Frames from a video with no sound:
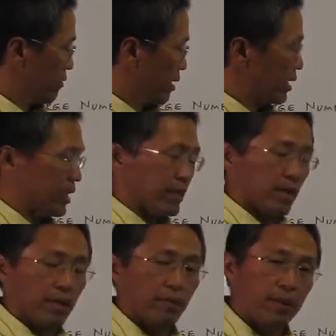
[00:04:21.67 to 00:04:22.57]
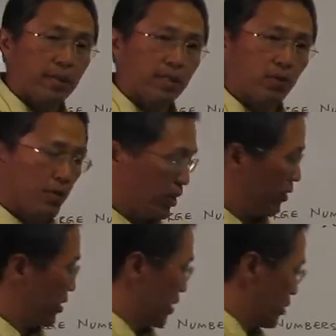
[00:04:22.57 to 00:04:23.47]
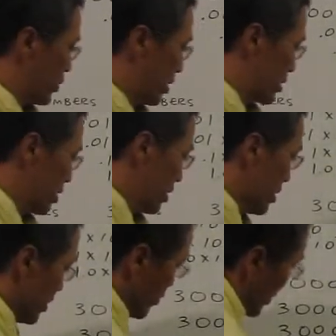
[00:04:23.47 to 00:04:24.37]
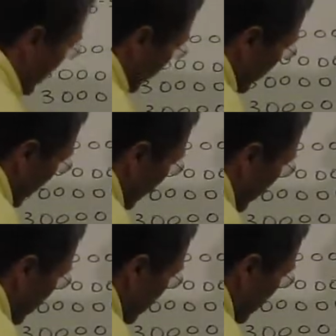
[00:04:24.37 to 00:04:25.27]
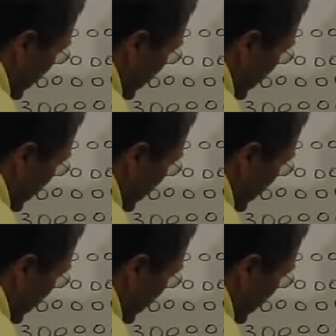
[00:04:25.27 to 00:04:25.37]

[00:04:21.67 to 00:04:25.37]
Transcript: a geek like me, you'd know that this was 3 times 8 meters per